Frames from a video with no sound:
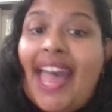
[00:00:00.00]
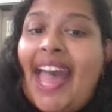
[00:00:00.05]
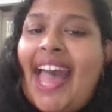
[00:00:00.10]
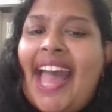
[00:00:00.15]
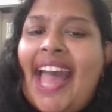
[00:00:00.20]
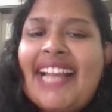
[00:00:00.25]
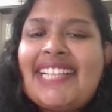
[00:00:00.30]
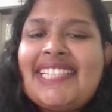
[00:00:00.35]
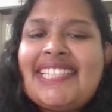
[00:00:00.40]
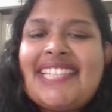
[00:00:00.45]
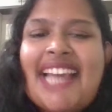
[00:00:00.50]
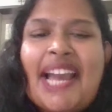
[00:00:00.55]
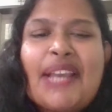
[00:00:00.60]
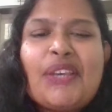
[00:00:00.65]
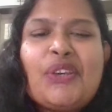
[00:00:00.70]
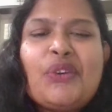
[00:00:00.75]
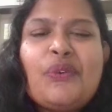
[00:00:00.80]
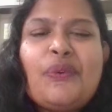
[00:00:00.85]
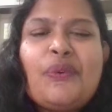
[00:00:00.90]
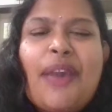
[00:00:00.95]
And
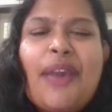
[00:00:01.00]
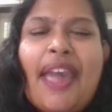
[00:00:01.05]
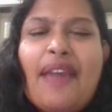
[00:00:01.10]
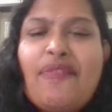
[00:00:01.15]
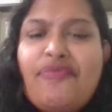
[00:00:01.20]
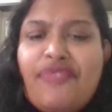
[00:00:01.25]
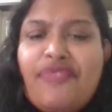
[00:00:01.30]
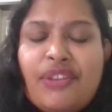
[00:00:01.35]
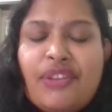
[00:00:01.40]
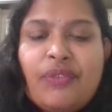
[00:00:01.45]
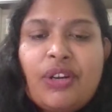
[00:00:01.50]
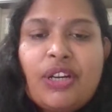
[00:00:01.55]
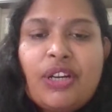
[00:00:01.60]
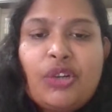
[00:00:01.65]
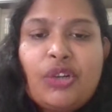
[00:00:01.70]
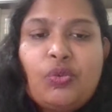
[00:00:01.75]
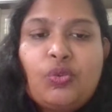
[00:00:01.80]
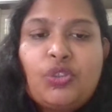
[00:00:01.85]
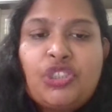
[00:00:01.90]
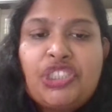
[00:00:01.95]
thank you
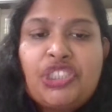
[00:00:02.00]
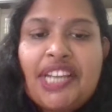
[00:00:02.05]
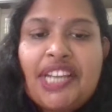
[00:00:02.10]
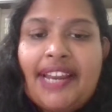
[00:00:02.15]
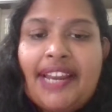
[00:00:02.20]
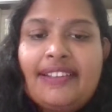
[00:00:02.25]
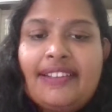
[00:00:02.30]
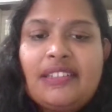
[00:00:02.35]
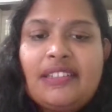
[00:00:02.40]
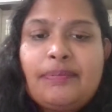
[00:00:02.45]
everyone who shared